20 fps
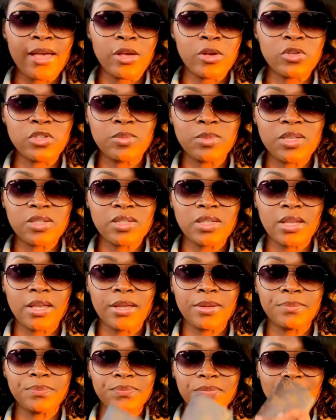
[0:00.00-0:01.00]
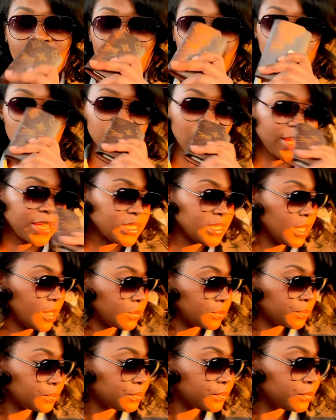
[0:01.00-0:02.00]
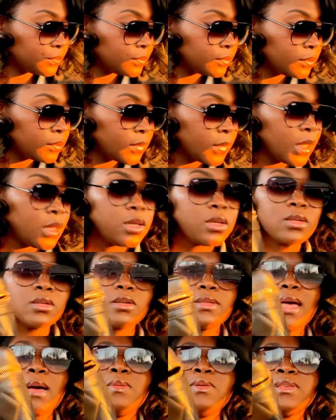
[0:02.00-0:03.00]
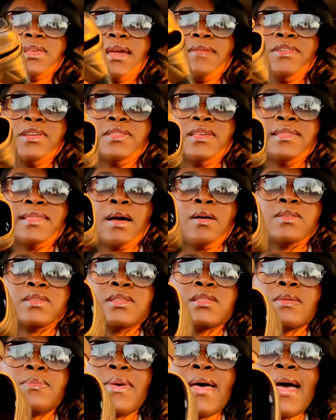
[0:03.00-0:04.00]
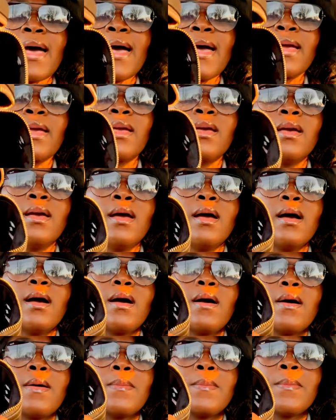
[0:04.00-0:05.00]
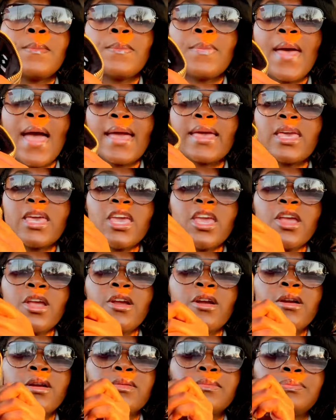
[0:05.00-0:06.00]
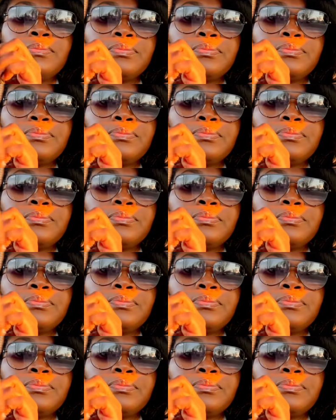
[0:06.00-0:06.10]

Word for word: goes missing, I can check it down. So that was everything that was in the bag. Um, back here,